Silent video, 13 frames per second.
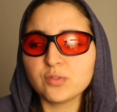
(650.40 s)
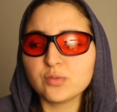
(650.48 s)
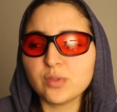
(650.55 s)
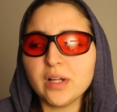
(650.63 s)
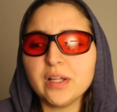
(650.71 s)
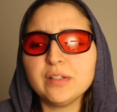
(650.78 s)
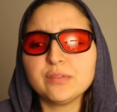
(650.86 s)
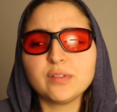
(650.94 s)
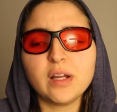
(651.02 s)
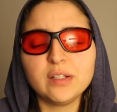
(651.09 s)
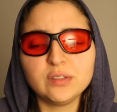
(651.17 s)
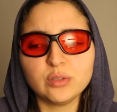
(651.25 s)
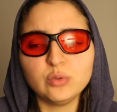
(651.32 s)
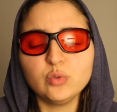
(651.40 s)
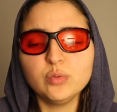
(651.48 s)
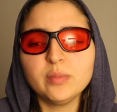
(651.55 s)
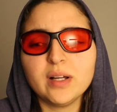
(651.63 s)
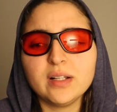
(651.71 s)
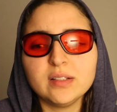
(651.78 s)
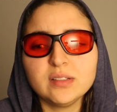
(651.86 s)
try and find a new
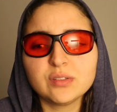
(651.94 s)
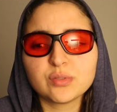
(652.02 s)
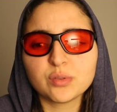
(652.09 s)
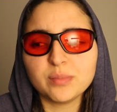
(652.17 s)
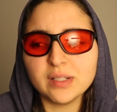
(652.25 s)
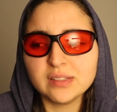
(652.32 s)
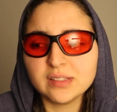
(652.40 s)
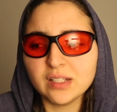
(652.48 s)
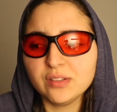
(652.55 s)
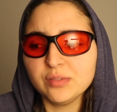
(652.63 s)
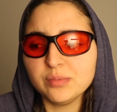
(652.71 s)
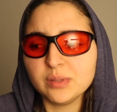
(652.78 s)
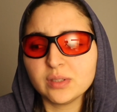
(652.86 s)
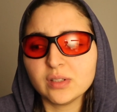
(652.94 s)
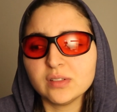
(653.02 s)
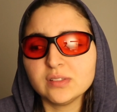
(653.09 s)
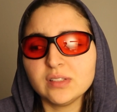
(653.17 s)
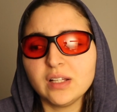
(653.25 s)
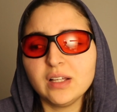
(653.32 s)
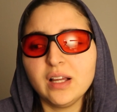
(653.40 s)
balance for myself
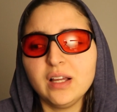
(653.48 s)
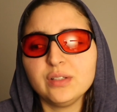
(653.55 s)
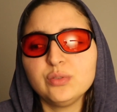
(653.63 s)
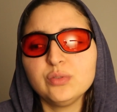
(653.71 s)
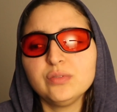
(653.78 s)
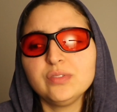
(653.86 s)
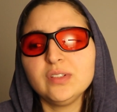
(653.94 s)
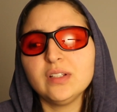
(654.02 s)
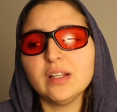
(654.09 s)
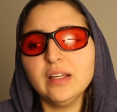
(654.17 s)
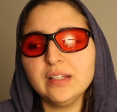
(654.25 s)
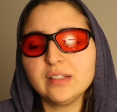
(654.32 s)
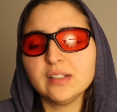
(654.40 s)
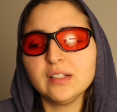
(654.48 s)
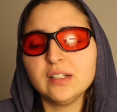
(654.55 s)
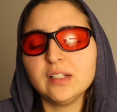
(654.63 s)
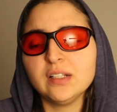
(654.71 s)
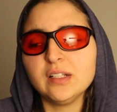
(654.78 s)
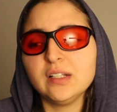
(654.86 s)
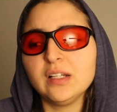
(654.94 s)
because I do feel like
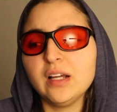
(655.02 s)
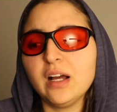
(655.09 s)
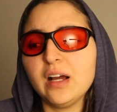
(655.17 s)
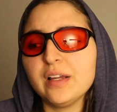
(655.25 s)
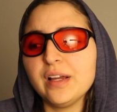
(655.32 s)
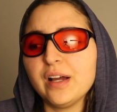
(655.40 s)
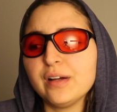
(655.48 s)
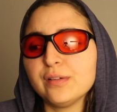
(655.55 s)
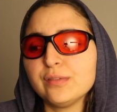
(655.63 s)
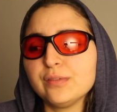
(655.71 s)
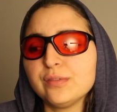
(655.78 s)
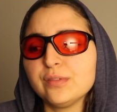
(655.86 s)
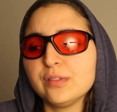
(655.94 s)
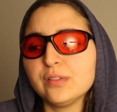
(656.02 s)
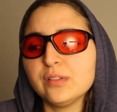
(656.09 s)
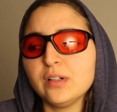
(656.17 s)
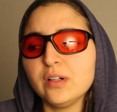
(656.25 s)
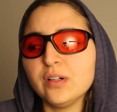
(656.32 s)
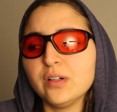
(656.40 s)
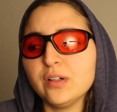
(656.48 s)
I have
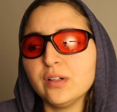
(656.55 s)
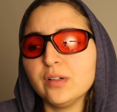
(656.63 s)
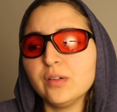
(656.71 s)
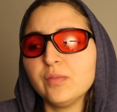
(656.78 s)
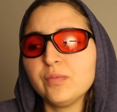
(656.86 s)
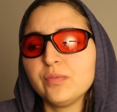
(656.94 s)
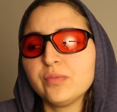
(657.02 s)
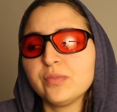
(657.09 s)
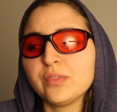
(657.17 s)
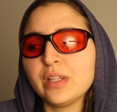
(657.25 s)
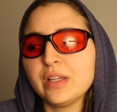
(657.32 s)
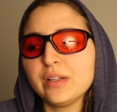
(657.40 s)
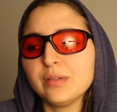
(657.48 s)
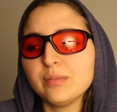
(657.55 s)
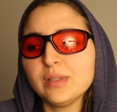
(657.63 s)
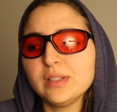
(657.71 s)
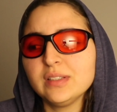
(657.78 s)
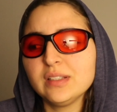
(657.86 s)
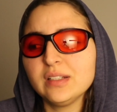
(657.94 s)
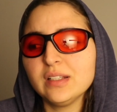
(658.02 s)
uh,
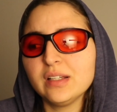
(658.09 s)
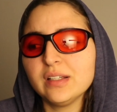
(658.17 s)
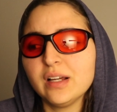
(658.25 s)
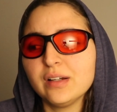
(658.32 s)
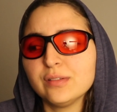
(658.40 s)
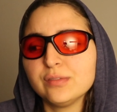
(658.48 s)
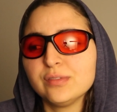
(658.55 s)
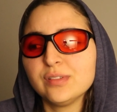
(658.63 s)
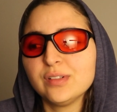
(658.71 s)
basically I have